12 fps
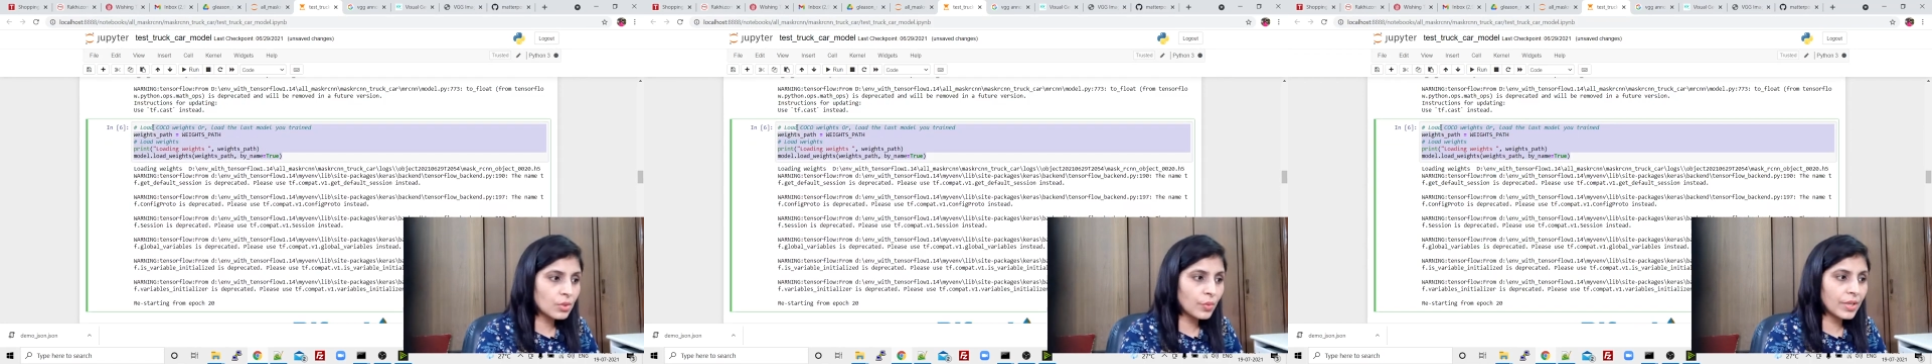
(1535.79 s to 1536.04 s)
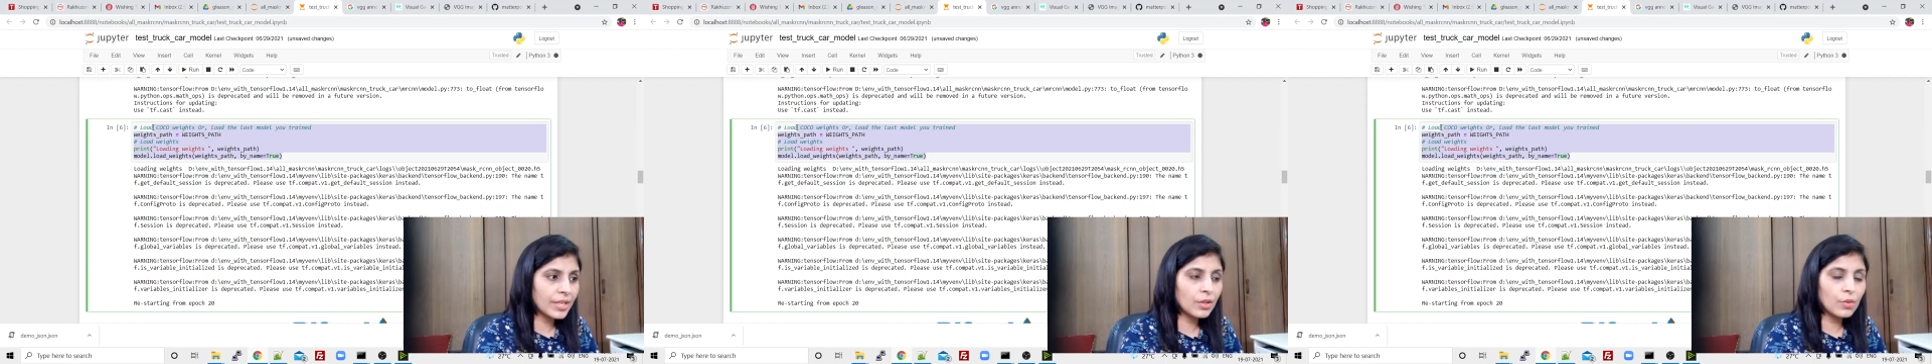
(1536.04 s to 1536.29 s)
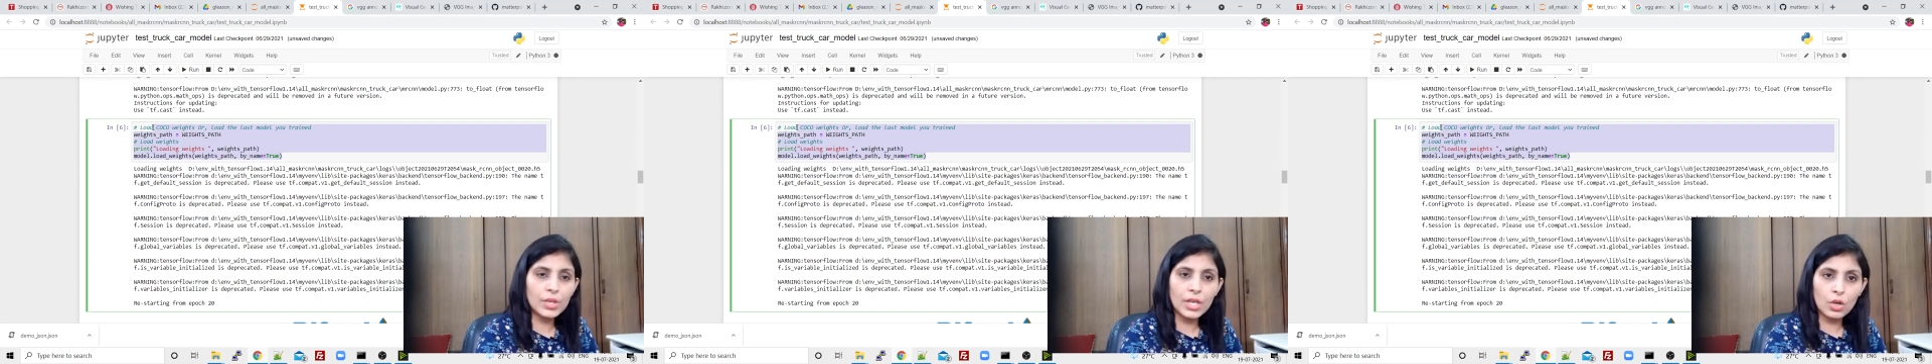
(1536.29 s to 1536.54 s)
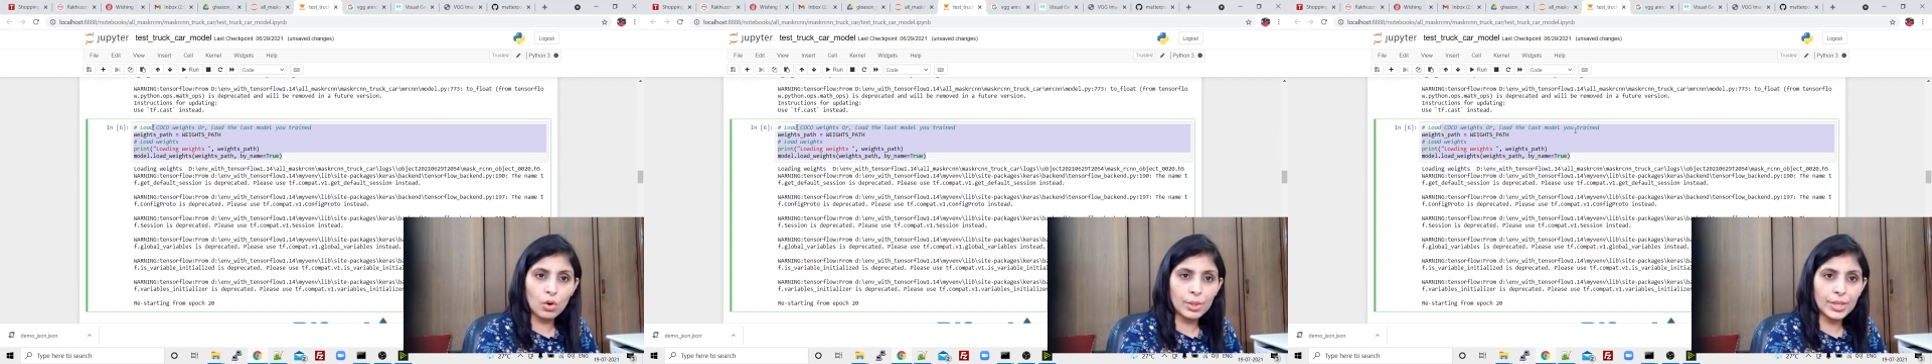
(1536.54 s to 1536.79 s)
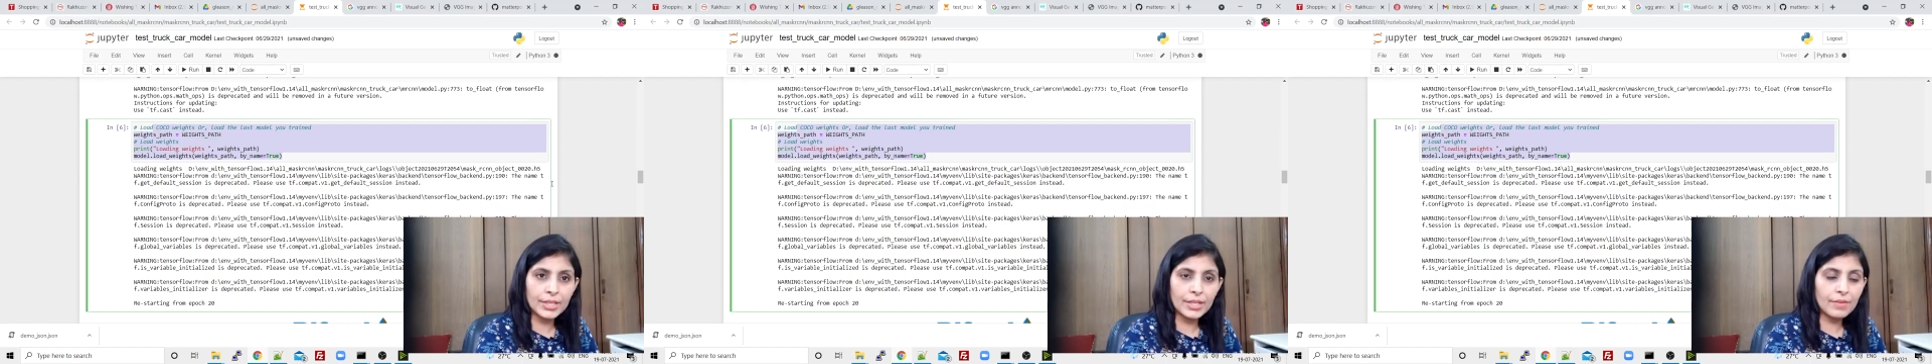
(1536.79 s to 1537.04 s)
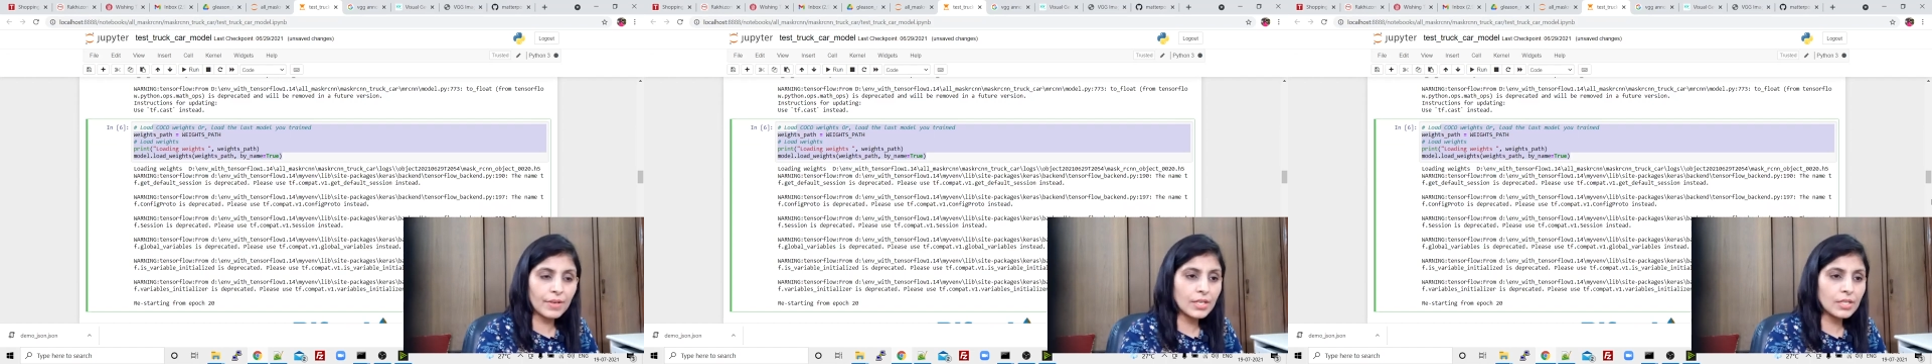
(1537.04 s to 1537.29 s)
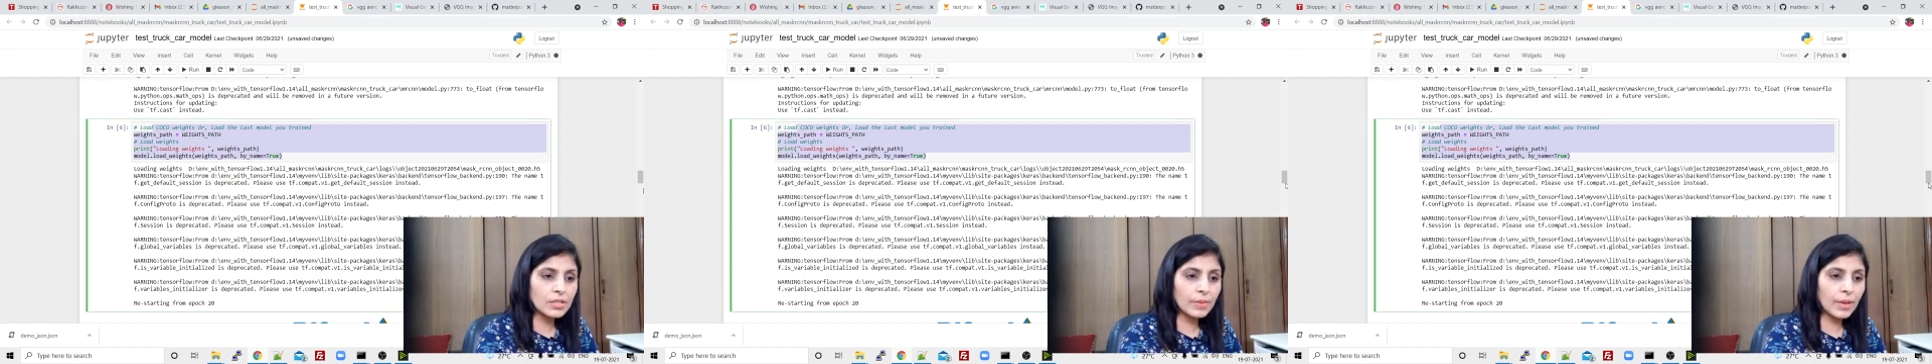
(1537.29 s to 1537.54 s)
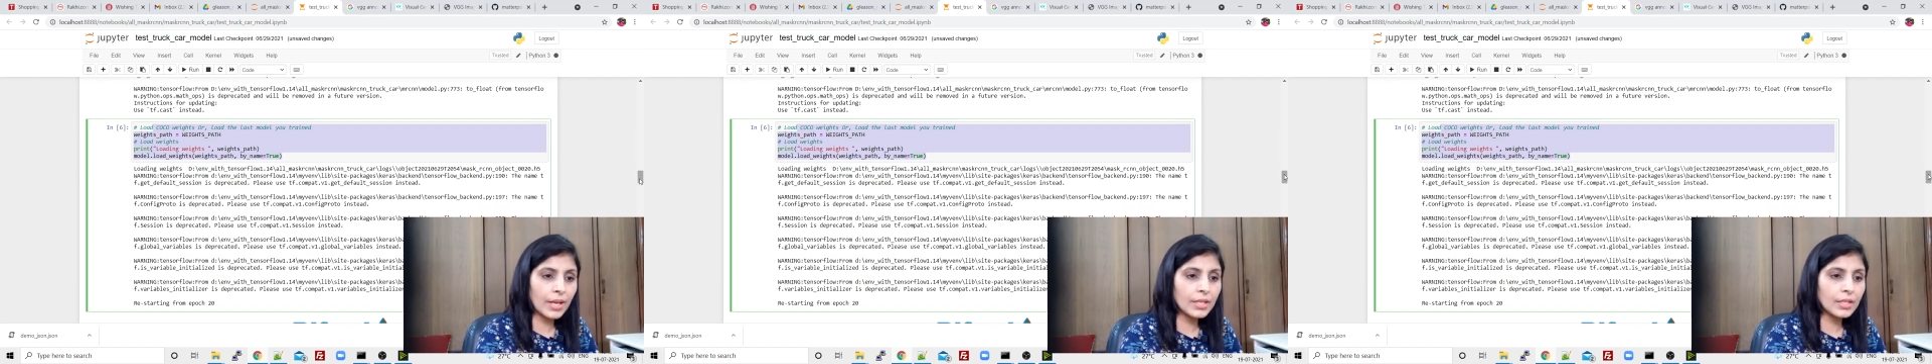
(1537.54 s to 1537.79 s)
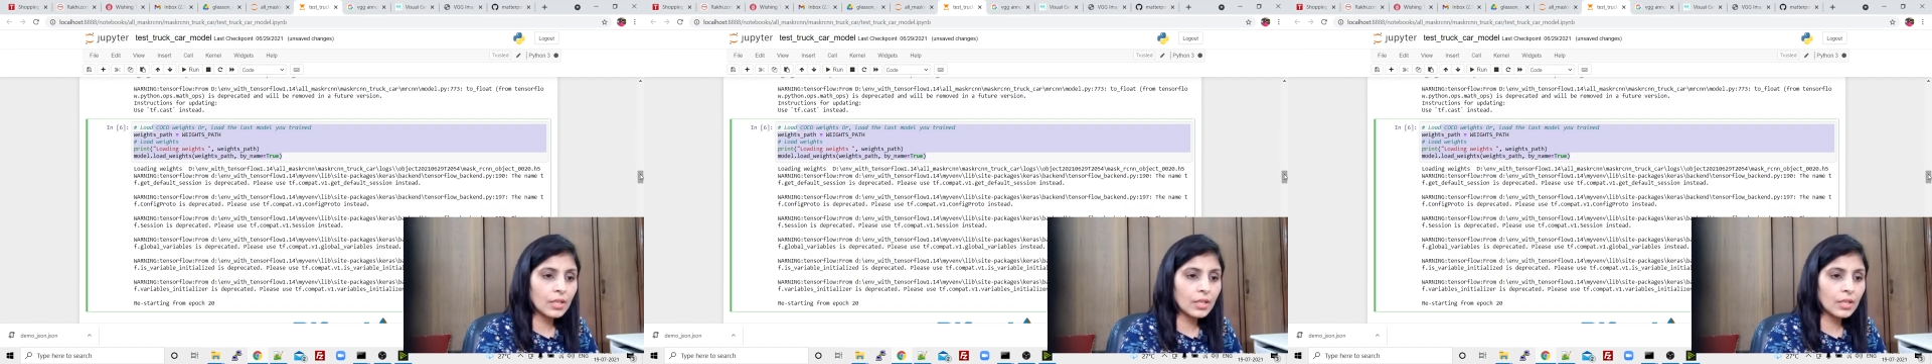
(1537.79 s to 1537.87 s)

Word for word: Over here we are loading the weights, right?